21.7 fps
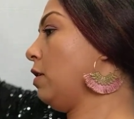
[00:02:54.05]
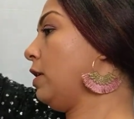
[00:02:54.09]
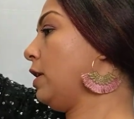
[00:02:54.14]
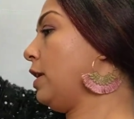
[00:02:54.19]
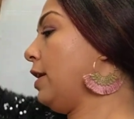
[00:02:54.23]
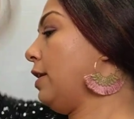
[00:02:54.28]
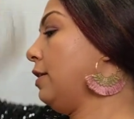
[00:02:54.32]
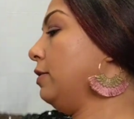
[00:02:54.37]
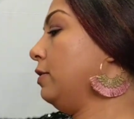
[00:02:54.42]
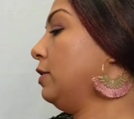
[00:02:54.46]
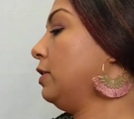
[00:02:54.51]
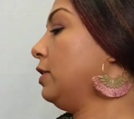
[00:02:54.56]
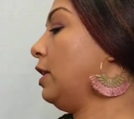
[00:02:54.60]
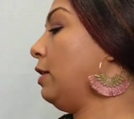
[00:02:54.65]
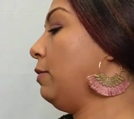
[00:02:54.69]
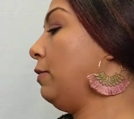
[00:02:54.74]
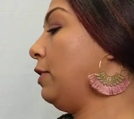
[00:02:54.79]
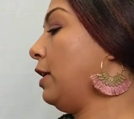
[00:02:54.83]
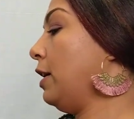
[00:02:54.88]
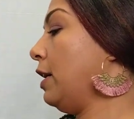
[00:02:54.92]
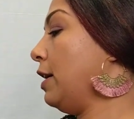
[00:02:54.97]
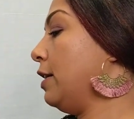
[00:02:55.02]
Okay, same
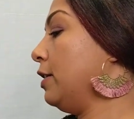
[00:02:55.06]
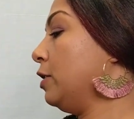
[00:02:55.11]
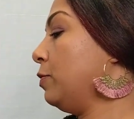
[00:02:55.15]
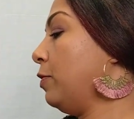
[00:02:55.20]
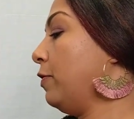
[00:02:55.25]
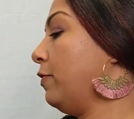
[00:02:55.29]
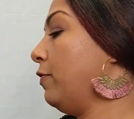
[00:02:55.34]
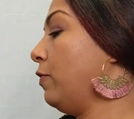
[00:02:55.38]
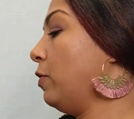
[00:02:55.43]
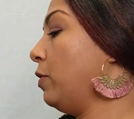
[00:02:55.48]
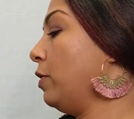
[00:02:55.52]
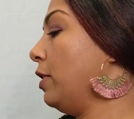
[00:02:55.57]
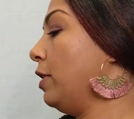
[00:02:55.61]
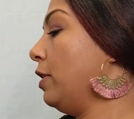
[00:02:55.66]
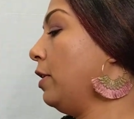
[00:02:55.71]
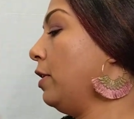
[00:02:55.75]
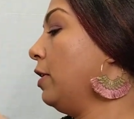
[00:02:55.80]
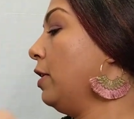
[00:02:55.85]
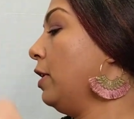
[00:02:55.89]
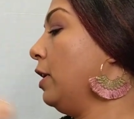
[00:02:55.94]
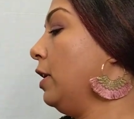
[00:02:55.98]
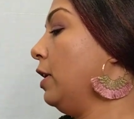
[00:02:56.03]
thing as before.
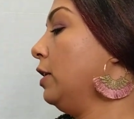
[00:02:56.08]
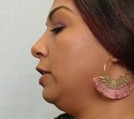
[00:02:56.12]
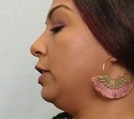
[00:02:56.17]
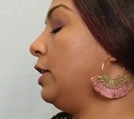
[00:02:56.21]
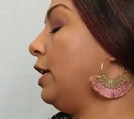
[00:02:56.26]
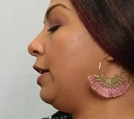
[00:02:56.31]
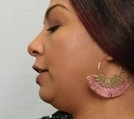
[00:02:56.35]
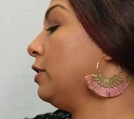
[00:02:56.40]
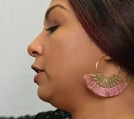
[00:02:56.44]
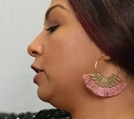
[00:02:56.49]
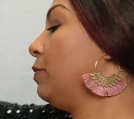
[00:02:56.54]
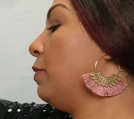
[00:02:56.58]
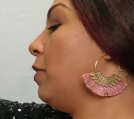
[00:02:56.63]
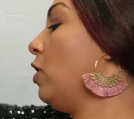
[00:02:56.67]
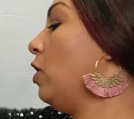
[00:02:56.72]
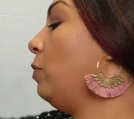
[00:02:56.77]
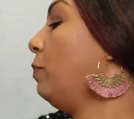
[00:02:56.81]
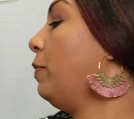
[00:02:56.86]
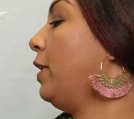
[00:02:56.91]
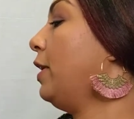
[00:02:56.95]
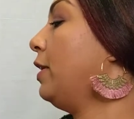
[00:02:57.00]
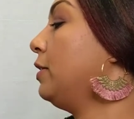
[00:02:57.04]
Take a
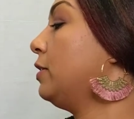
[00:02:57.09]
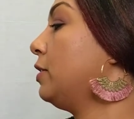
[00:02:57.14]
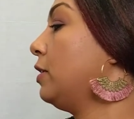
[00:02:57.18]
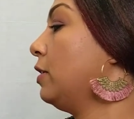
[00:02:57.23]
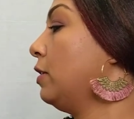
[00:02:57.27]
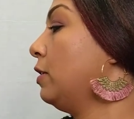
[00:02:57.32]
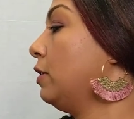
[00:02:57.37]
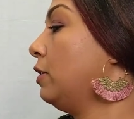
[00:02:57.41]
small bit